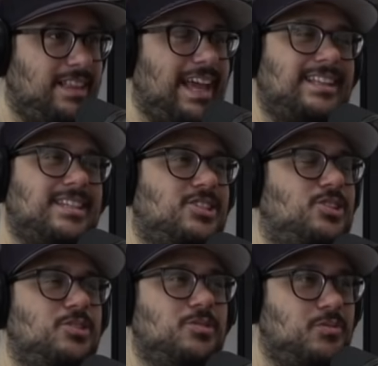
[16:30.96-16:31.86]
Like this
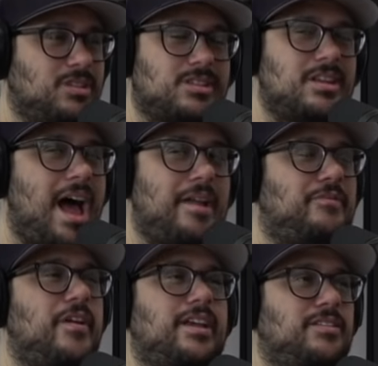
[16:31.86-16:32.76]
dude was not
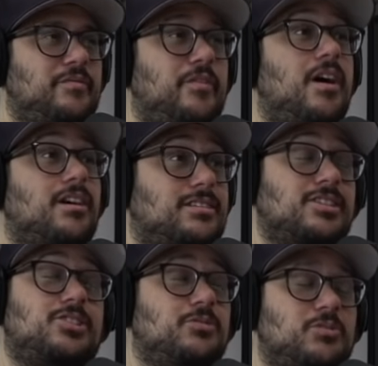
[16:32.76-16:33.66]
faking the funk.
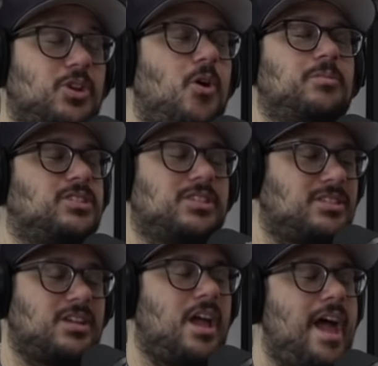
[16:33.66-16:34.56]
This dude was homeless
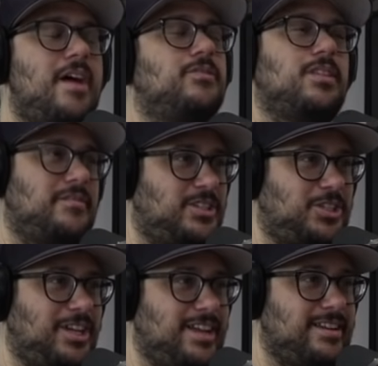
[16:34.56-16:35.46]
as ever loving shit.